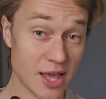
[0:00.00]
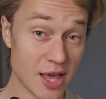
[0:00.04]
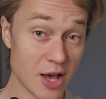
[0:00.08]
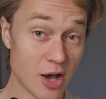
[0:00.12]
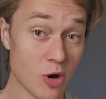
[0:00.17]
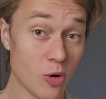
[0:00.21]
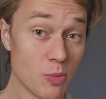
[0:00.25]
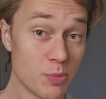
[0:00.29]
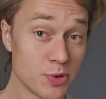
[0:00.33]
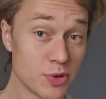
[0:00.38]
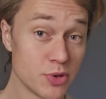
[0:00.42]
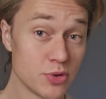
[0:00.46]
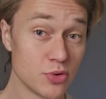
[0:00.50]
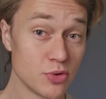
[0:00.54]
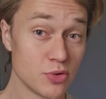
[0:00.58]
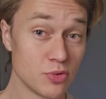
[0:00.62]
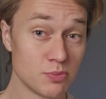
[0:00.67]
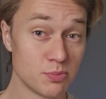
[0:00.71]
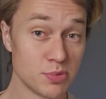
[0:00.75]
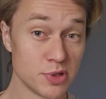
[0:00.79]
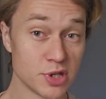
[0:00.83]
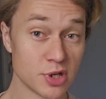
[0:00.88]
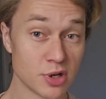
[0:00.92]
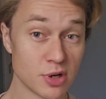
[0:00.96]
help you
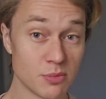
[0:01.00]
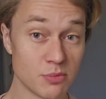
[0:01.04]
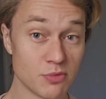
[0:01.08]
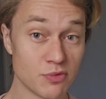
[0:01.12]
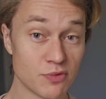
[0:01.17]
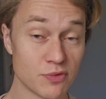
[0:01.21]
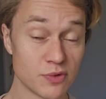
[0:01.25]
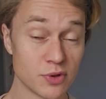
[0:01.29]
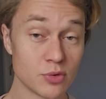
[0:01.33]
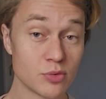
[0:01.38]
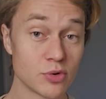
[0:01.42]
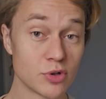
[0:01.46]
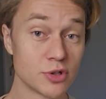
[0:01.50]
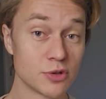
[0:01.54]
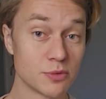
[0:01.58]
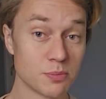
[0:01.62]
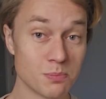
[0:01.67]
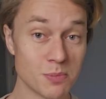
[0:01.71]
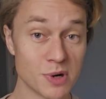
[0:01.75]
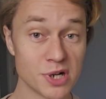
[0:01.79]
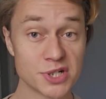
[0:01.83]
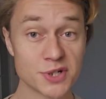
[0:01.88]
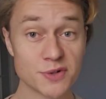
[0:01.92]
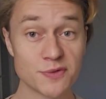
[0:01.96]
become fluent
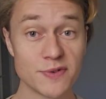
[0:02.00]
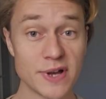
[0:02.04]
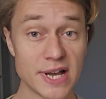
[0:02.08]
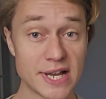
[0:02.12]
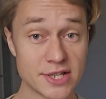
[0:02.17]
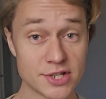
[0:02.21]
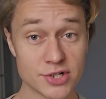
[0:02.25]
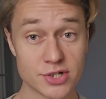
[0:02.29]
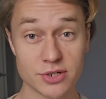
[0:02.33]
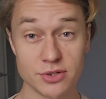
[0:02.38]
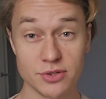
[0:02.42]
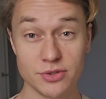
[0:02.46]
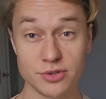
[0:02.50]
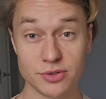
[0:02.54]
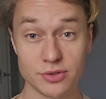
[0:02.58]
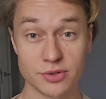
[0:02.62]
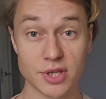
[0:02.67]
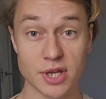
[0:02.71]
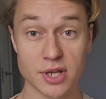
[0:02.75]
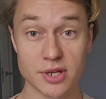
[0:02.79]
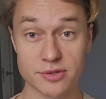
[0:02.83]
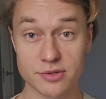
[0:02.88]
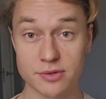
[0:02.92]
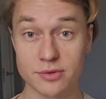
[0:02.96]
much faster in
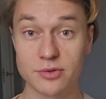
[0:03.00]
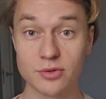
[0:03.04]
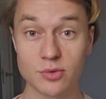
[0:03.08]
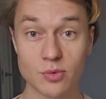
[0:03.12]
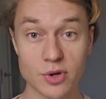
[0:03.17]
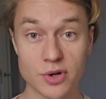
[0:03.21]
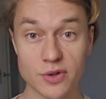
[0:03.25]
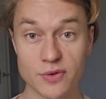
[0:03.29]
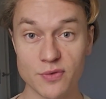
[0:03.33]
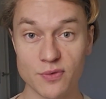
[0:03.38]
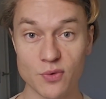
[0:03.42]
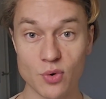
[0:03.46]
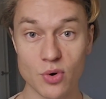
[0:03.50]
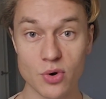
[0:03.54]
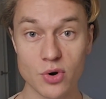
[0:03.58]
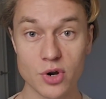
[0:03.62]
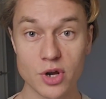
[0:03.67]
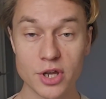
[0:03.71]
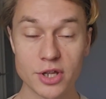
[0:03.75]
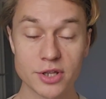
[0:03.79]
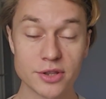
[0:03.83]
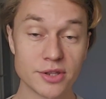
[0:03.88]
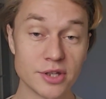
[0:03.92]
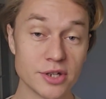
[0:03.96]

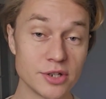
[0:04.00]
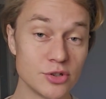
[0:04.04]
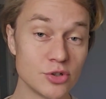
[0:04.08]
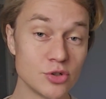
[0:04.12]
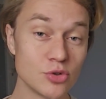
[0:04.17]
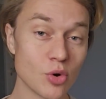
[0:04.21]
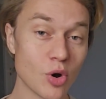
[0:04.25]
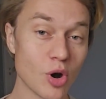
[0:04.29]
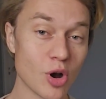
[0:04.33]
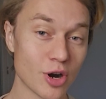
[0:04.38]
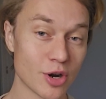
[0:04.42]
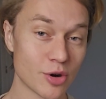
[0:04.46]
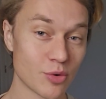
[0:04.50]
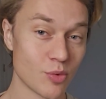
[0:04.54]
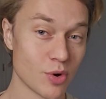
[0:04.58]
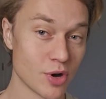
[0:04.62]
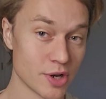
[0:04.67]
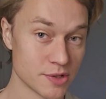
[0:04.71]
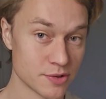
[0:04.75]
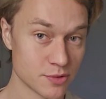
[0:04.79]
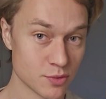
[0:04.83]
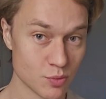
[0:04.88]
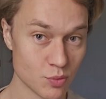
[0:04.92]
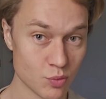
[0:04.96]
2024 than you
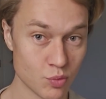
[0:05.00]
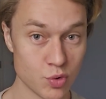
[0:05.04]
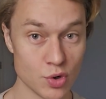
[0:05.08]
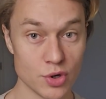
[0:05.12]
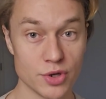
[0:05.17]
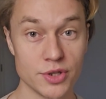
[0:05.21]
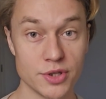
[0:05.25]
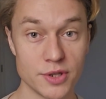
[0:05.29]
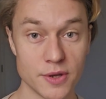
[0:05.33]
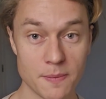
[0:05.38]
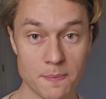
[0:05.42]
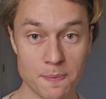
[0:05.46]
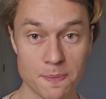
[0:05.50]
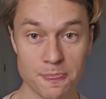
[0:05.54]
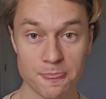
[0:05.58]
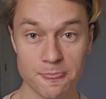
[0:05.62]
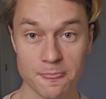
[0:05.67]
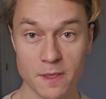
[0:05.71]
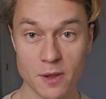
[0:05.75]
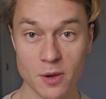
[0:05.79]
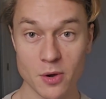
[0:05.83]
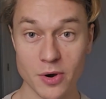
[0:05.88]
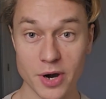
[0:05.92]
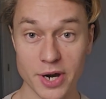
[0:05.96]
otherwise would.
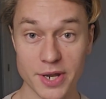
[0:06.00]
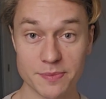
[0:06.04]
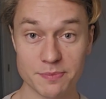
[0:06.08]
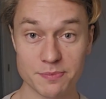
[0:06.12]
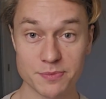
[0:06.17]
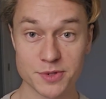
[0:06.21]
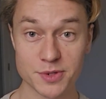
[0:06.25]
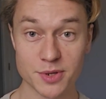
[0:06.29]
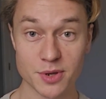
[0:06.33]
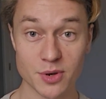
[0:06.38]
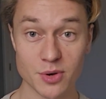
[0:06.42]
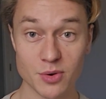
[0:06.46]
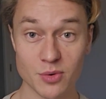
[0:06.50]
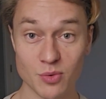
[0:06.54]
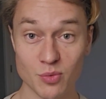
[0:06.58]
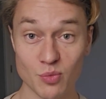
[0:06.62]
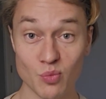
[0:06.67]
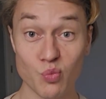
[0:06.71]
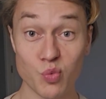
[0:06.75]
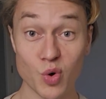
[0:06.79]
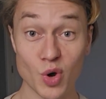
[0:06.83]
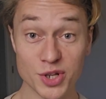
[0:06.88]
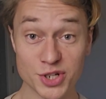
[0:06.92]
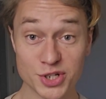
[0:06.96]
All right. So
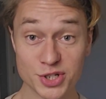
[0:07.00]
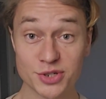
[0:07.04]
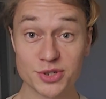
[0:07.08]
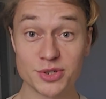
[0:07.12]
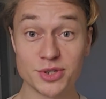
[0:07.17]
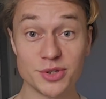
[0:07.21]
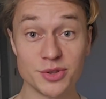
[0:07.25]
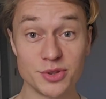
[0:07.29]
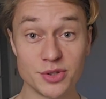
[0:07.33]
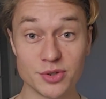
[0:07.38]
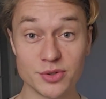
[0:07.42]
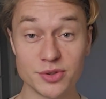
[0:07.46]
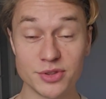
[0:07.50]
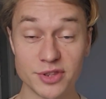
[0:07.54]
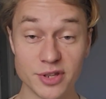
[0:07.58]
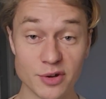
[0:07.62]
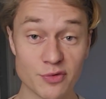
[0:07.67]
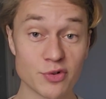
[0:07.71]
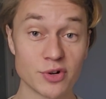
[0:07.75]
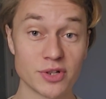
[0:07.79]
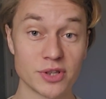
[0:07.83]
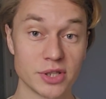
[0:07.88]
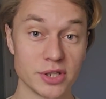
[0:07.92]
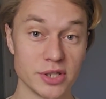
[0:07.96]
what should you do
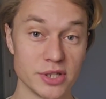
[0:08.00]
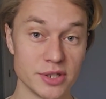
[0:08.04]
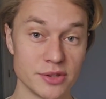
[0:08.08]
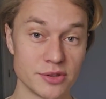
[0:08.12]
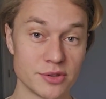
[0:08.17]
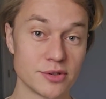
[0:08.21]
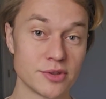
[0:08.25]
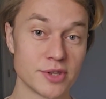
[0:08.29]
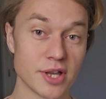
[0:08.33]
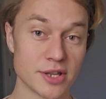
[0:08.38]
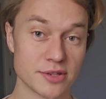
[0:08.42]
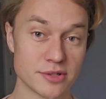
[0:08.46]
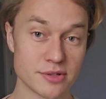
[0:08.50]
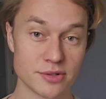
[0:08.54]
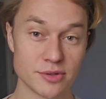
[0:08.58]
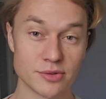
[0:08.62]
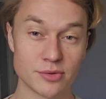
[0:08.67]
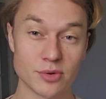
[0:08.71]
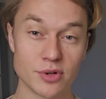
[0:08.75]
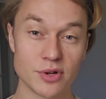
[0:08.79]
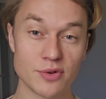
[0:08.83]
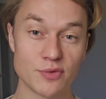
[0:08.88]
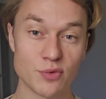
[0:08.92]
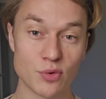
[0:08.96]
differently in
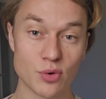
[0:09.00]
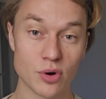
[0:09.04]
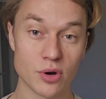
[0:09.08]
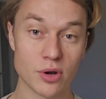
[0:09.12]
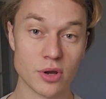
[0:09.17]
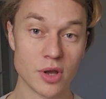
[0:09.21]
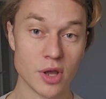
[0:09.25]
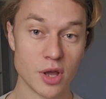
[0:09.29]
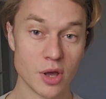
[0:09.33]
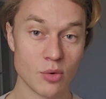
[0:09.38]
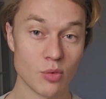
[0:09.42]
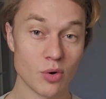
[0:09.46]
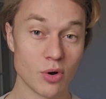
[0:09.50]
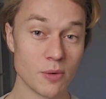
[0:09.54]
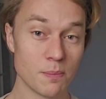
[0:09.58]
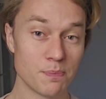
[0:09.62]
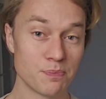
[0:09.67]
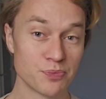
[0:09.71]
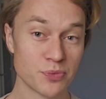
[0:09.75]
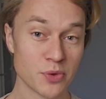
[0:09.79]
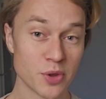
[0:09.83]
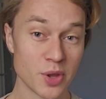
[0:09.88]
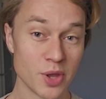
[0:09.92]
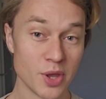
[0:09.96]
2024?
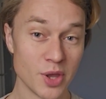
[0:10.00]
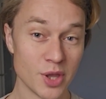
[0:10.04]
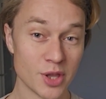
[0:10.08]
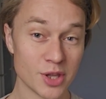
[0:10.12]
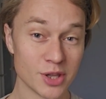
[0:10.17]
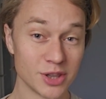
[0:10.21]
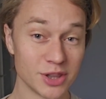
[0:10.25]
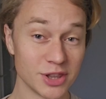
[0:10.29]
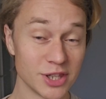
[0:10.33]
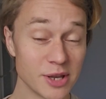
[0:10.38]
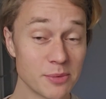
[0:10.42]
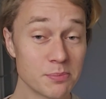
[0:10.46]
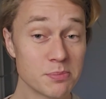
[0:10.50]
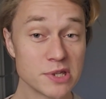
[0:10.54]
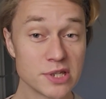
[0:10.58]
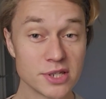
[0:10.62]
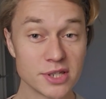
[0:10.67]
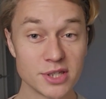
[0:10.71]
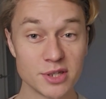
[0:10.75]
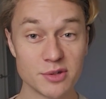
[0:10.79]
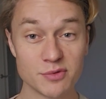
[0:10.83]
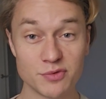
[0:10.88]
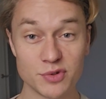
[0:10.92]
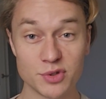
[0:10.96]
Well, let me
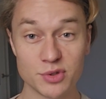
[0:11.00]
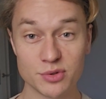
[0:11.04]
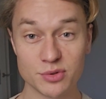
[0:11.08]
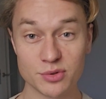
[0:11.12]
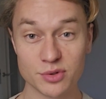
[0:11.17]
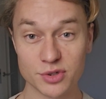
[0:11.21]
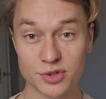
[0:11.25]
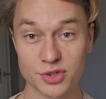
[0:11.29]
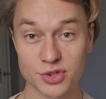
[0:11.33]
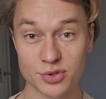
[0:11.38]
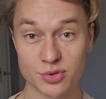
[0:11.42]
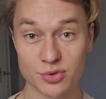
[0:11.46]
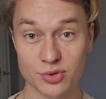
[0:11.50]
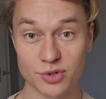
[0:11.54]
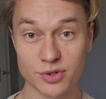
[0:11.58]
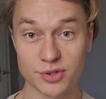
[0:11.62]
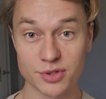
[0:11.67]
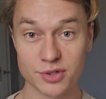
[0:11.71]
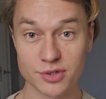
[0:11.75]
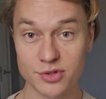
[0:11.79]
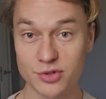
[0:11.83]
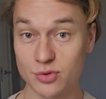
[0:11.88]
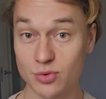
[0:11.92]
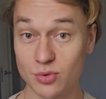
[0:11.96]
give you a
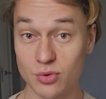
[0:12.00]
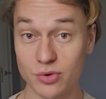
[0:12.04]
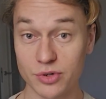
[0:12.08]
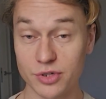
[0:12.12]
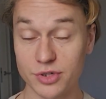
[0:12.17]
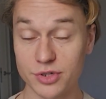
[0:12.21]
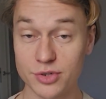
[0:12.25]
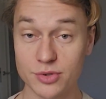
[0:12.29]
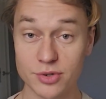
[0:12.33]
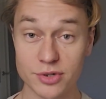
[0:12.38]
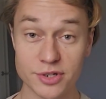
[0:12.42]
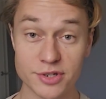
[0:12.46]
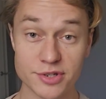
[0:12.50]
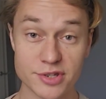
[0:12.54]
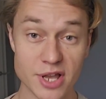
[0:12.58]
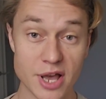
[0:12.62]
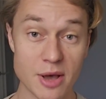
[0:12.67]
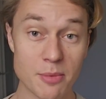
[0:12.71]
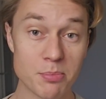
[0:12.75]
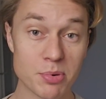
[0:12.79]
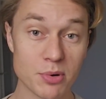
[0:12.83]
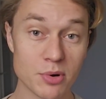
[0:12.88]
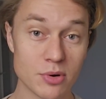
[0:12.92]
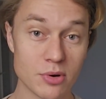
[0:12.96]
short story, a short
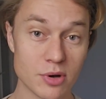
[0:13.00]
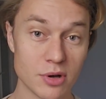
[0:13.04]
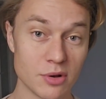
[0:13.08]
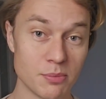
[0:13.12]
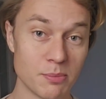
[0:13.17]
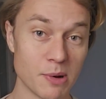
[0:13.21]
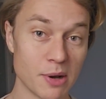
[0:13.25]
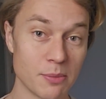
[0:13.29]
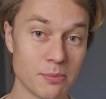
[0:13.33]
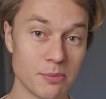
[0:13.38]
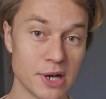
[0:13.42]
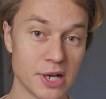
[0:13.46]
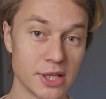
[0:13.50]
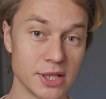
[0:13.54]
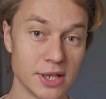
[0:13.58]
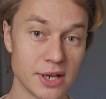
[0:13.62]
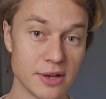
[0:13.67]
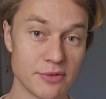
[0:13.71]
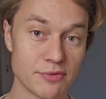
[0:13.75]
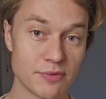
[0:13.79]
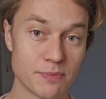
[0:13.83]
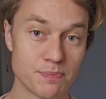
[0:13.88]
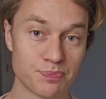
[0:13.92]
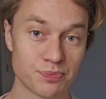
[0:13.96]
example about my life.